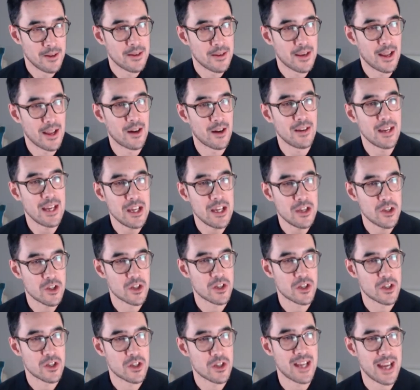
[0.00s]
Now, each
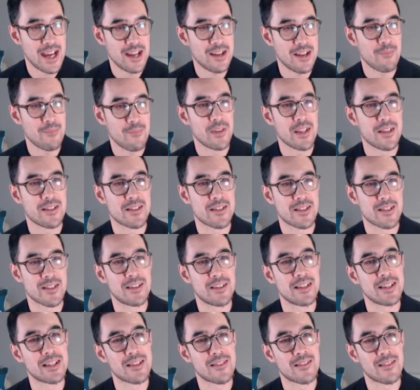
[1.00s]
state is
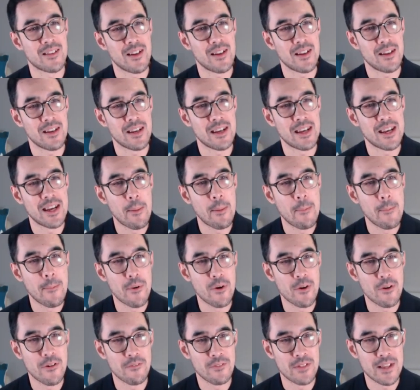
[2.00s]
assigned a certain
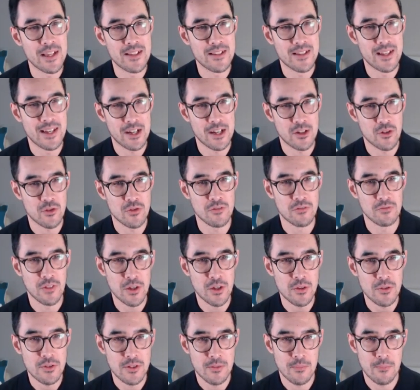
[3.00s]
number of these electoral
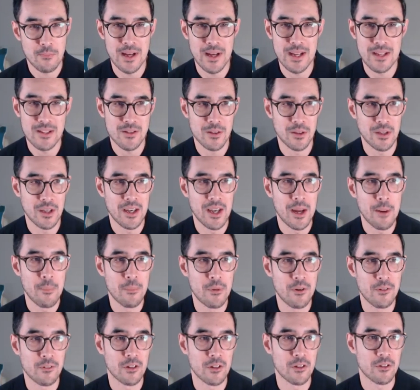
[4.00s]
votes based on the number
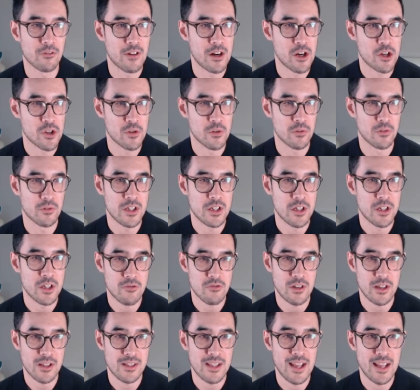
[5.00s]
of congressional
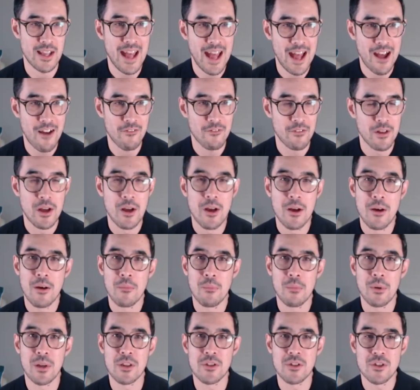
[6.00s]
districts they have,
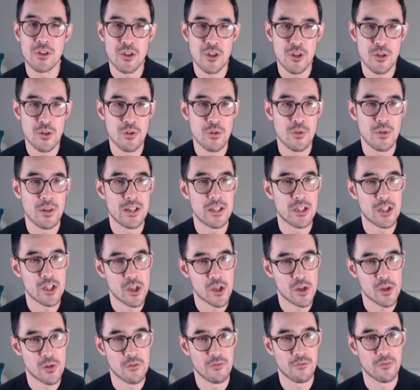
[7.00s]
plus two
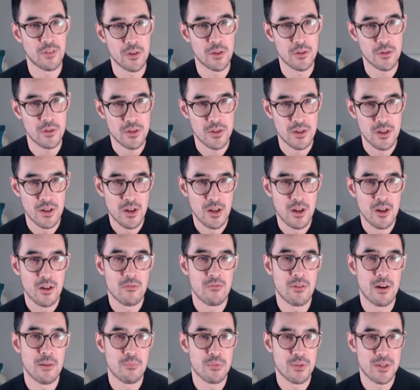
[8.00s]
additional votes
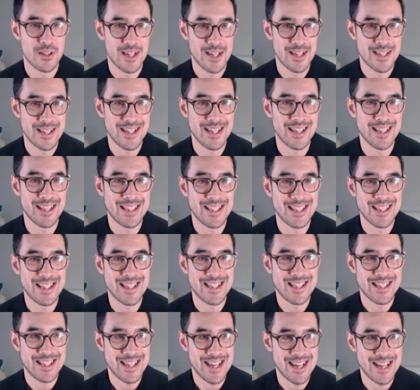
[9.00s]
representing the
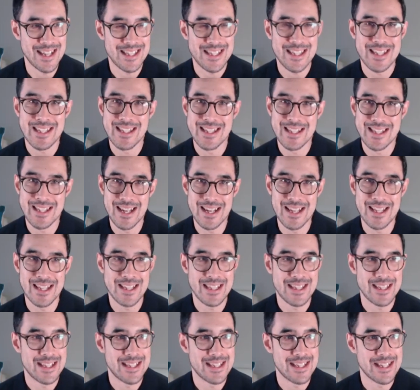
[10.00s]
state's
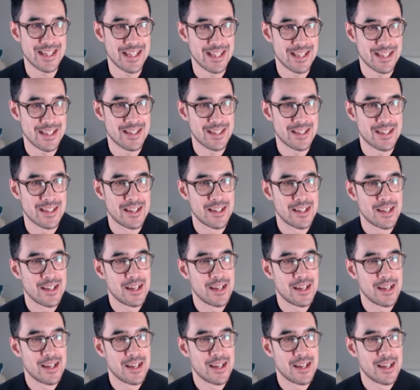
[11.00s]
Senate seats.